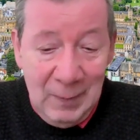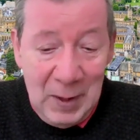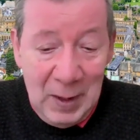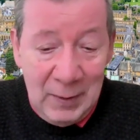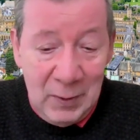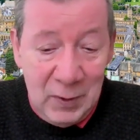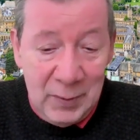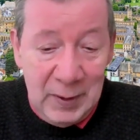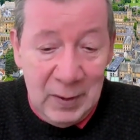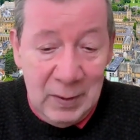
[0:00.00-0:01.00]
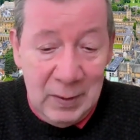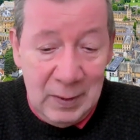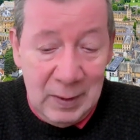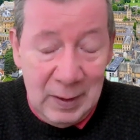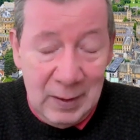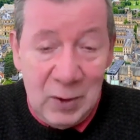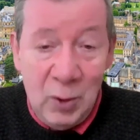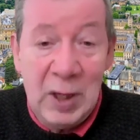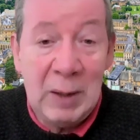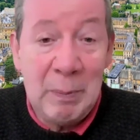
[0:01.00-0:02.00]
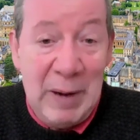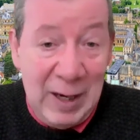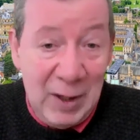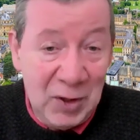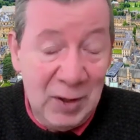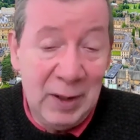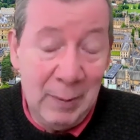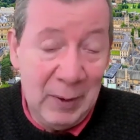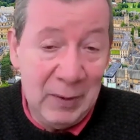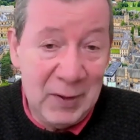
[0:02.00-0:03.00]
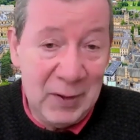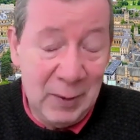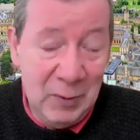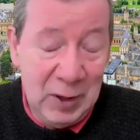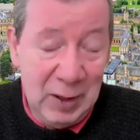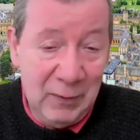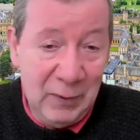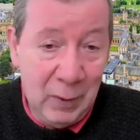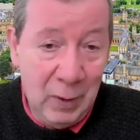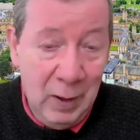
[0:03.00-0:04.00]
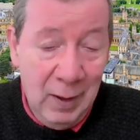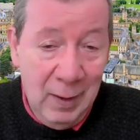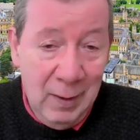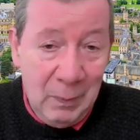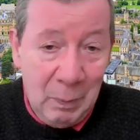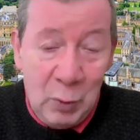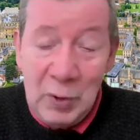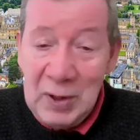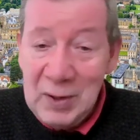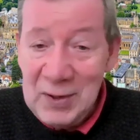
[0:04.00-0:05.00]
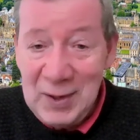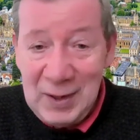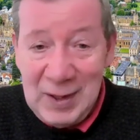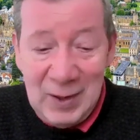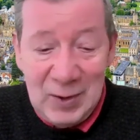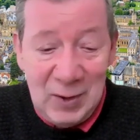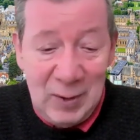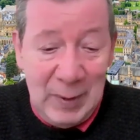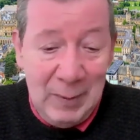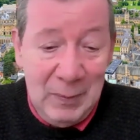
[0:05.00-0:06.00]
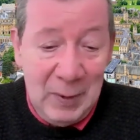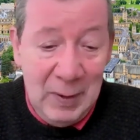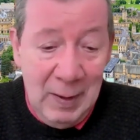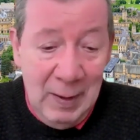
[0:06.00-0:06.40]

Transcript: and who's been talking passionately about this subject for more years than I care to remember,